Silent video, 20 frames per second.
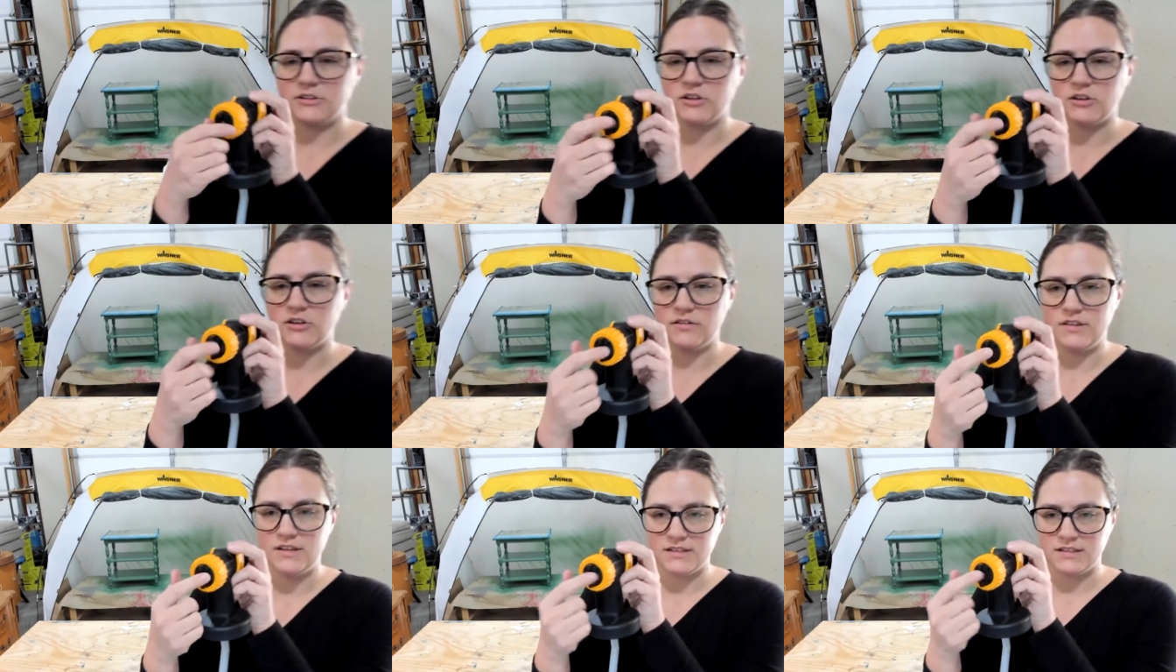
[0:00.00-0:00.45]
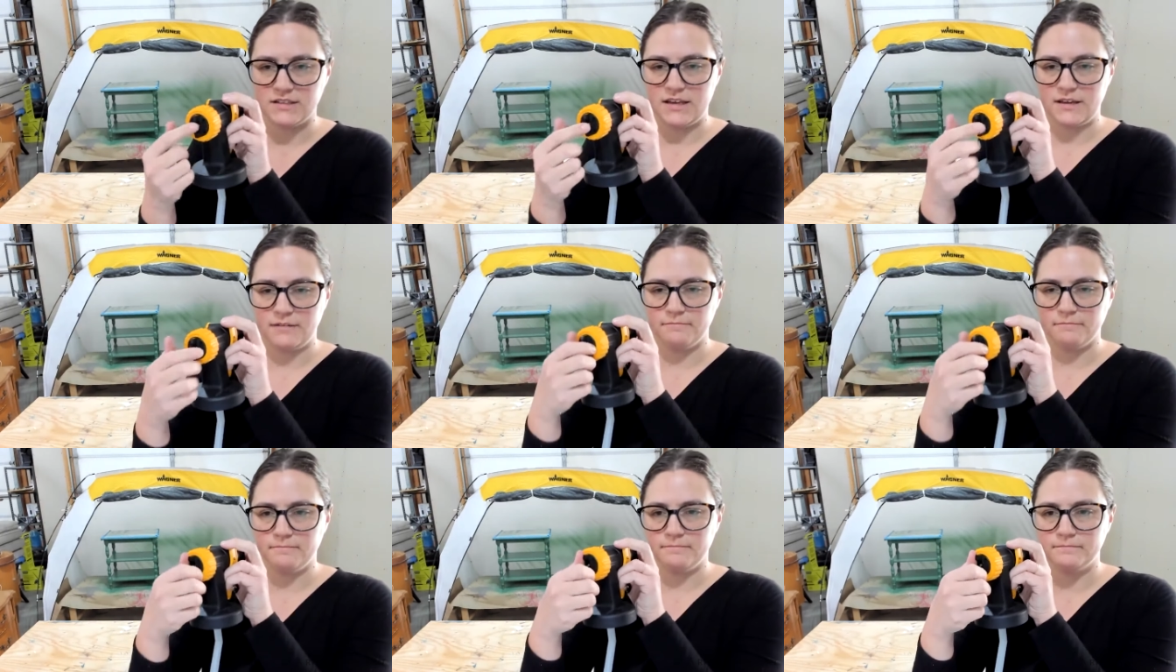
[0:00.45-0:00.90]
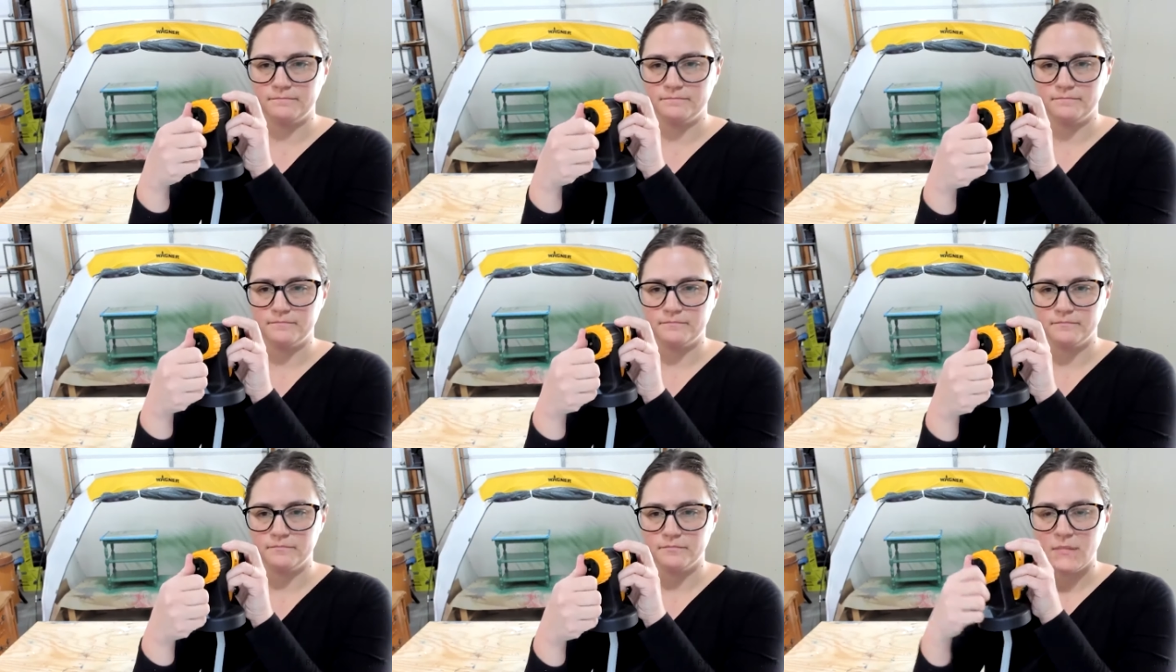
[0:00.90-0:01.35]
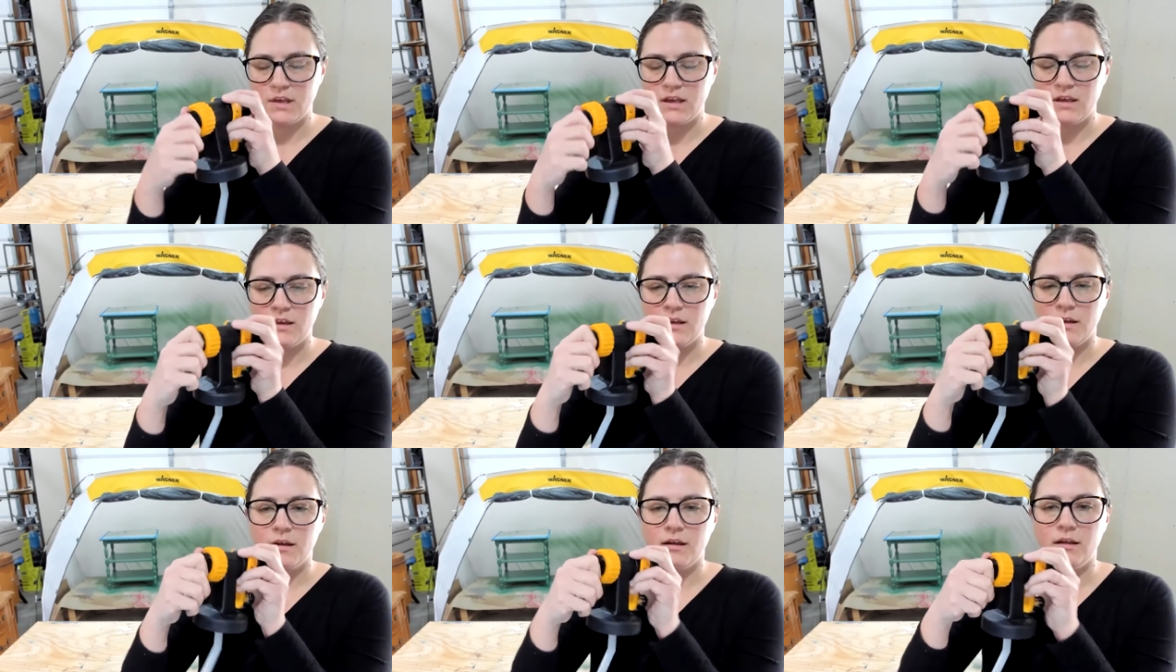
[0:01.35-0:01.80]
turn this thing.
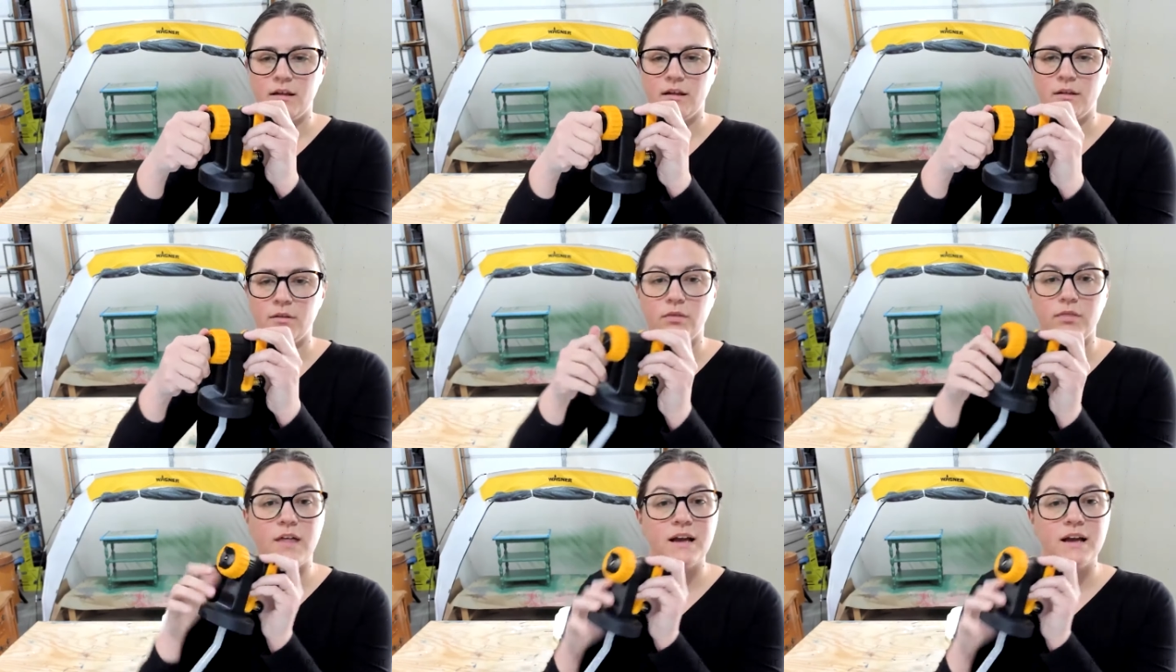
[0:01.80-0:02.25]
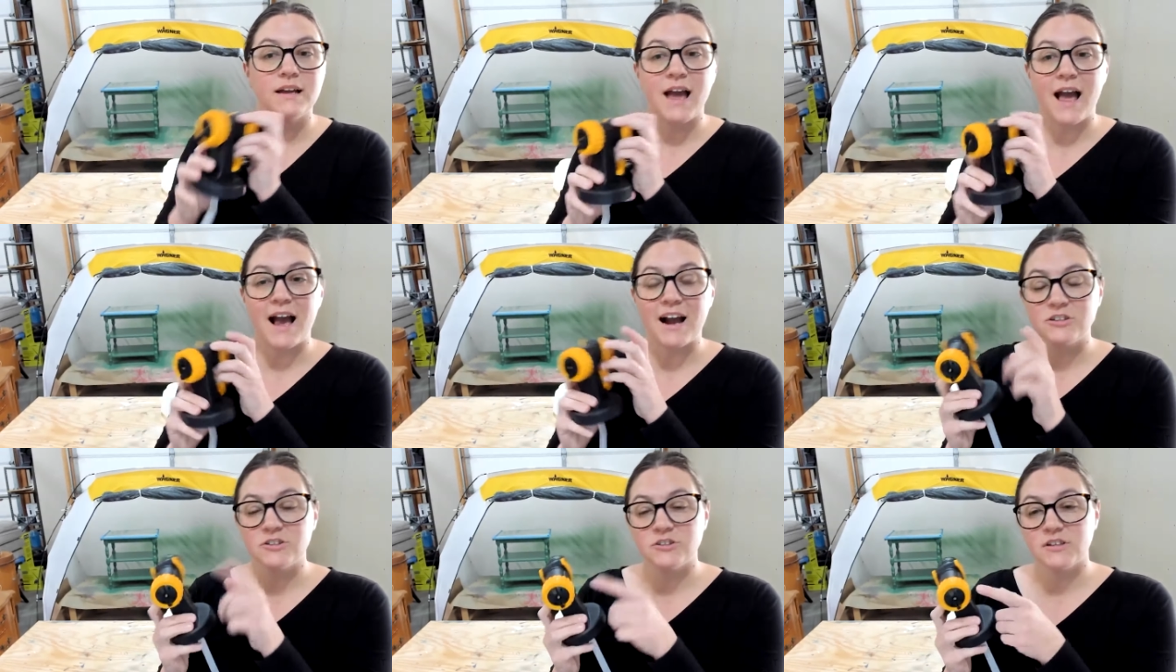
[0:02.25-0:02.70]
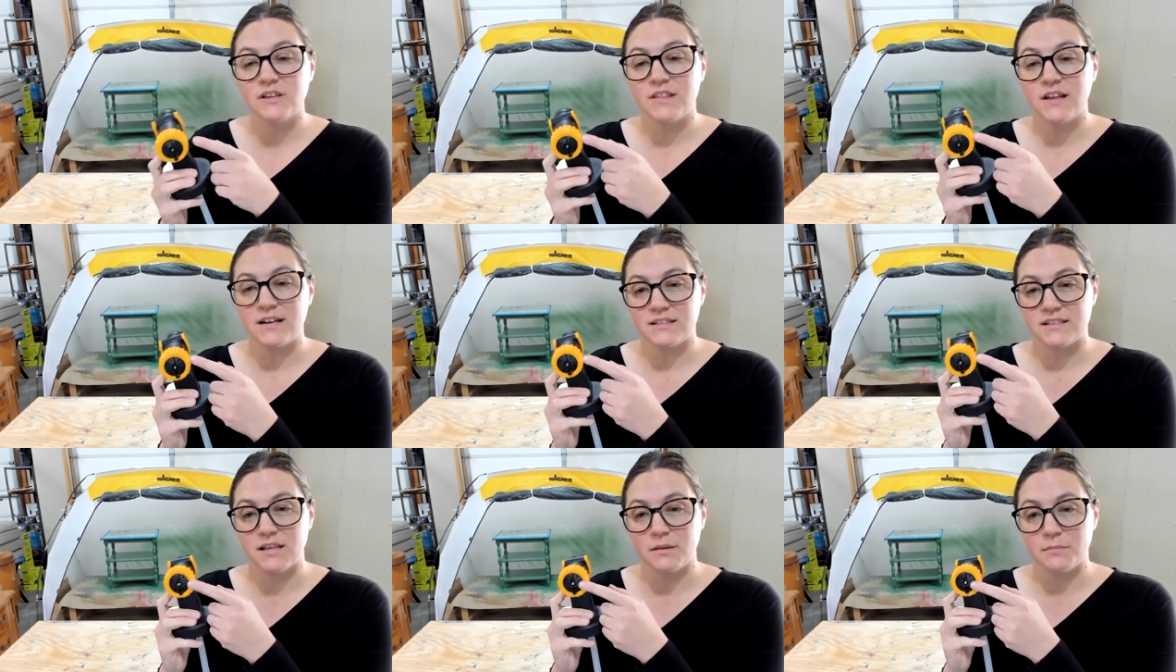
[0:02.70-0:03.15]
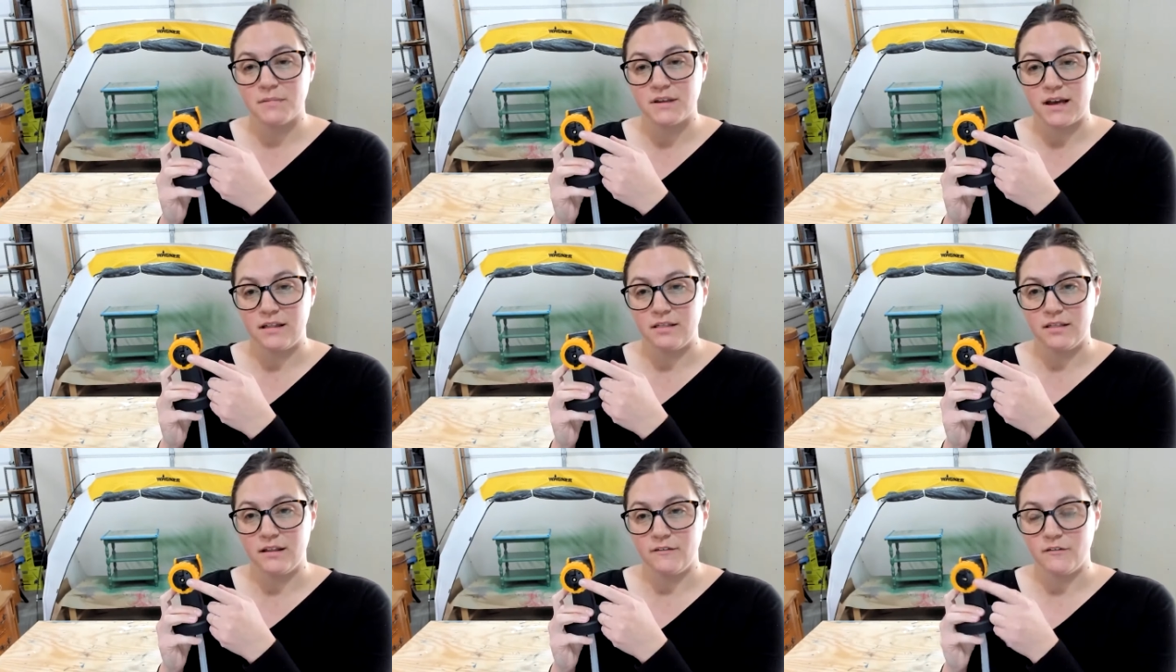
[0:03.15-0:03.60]
That's something
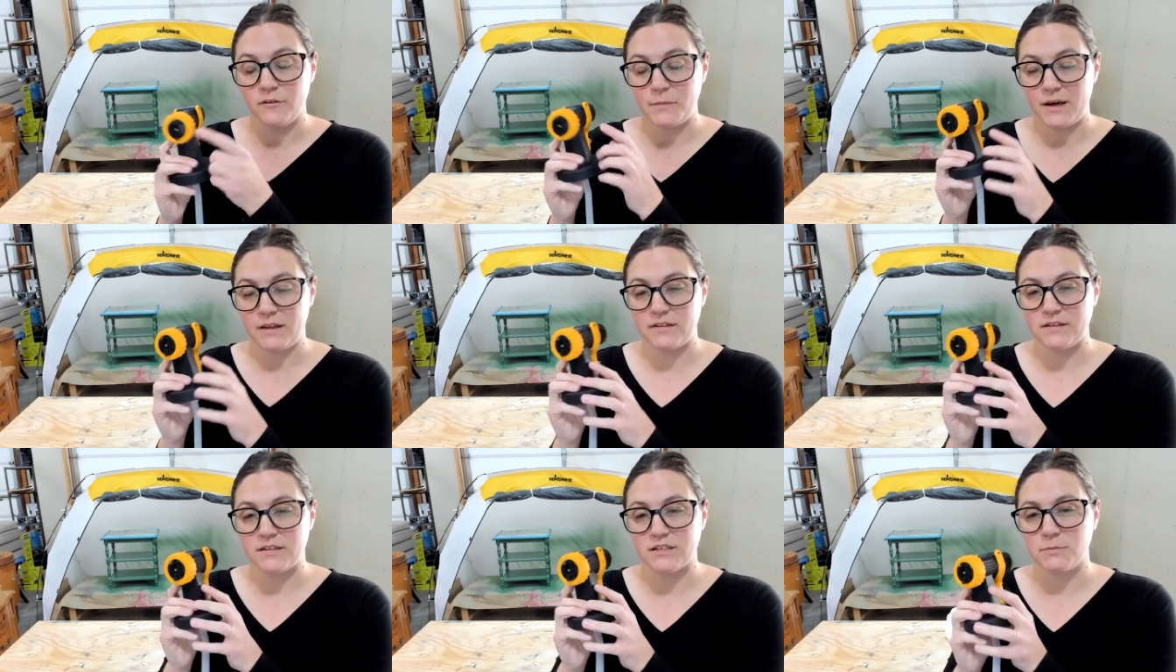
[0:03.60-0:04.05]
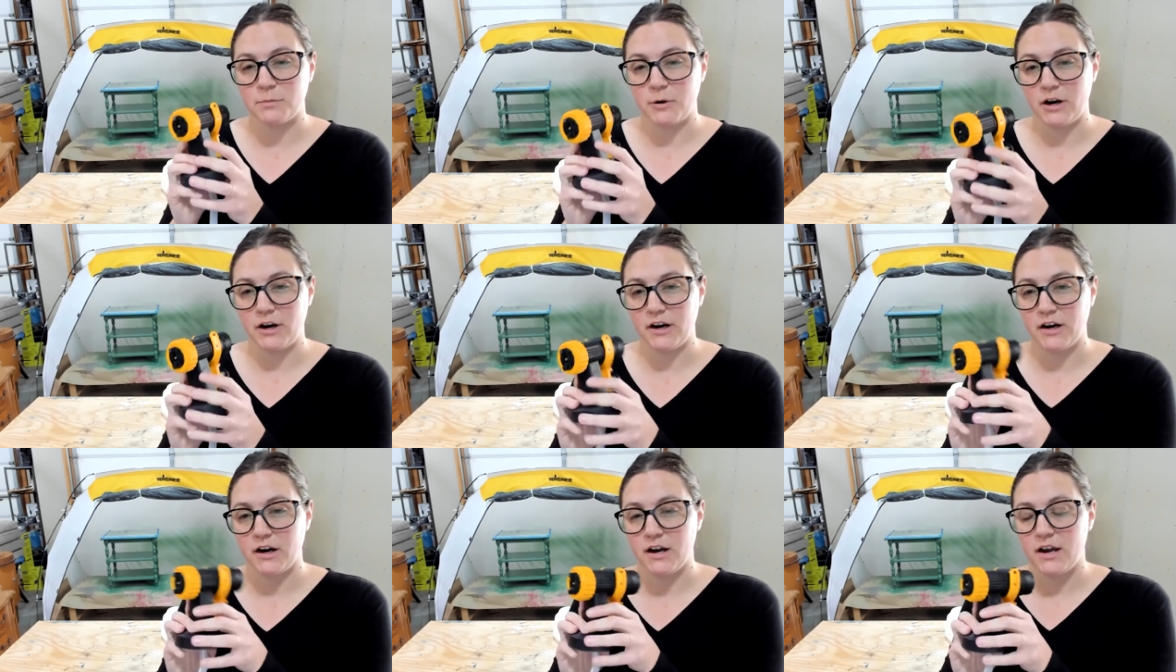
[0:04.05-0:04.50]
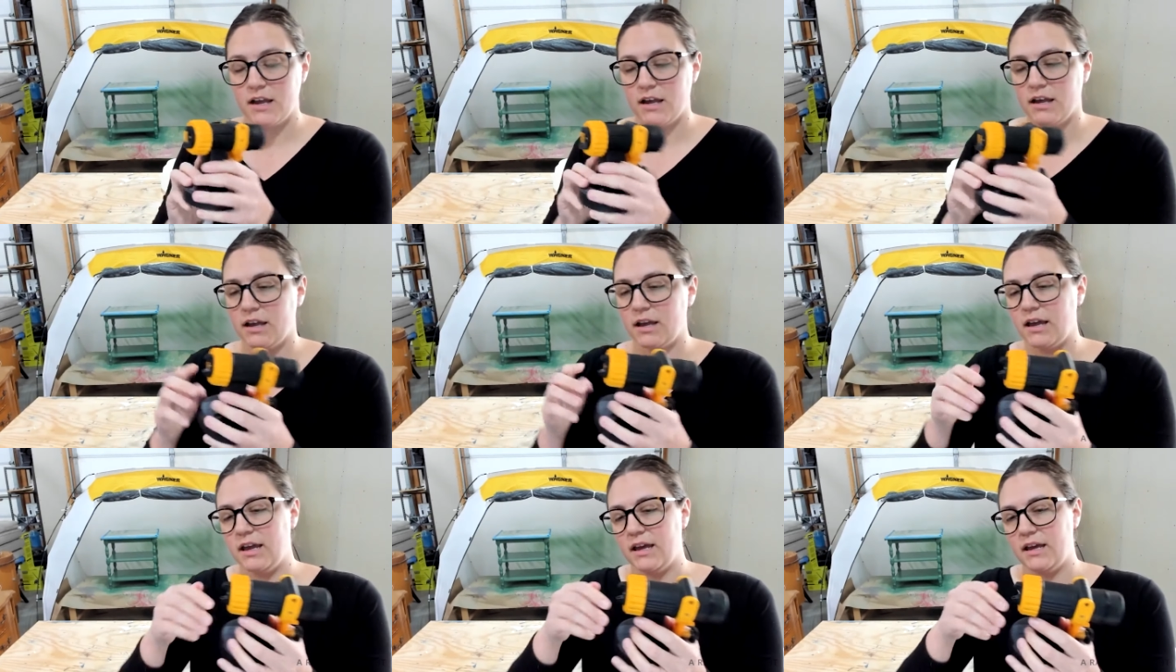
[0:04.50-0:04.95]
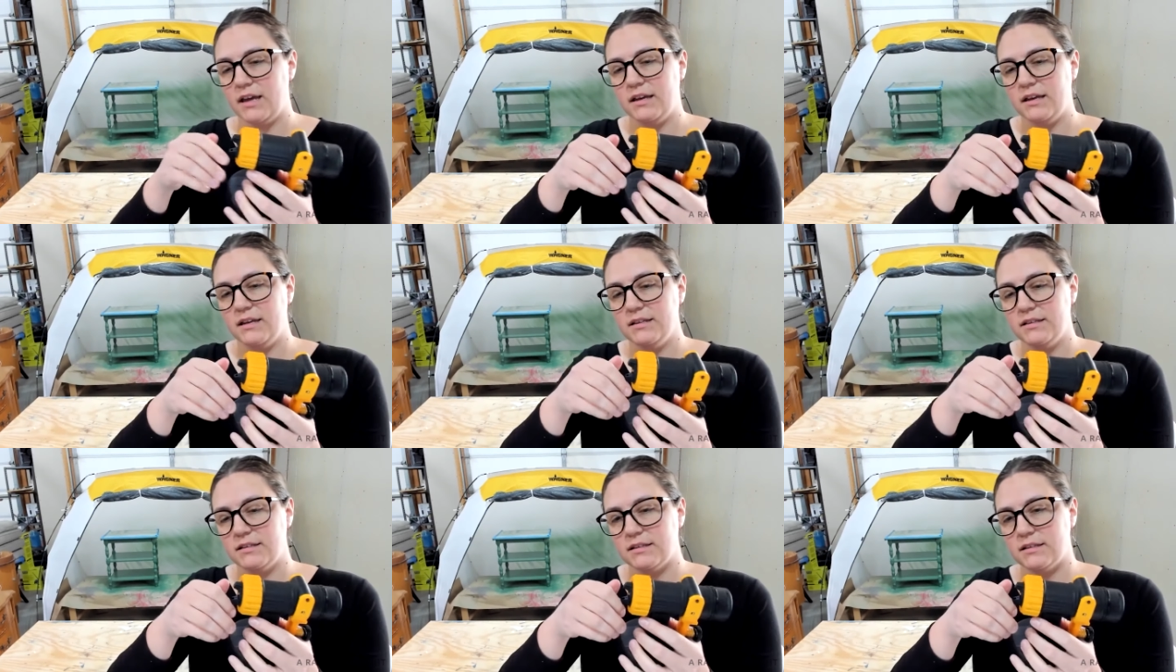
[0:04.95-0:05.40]
I love about this sprayer
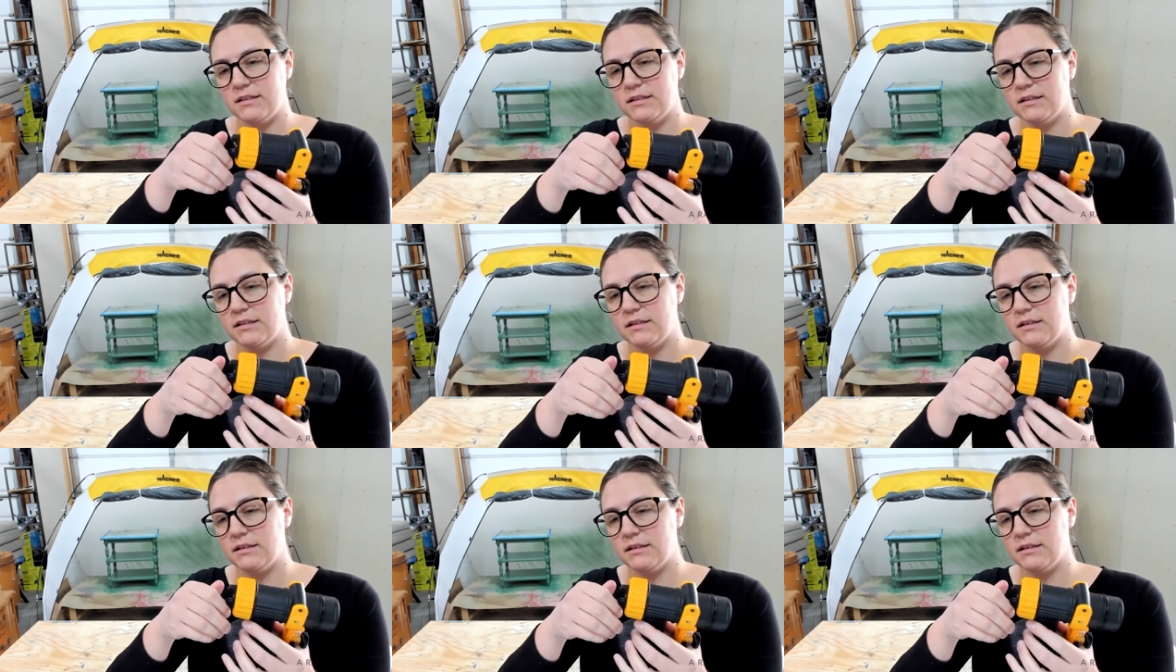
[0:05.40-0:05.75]
is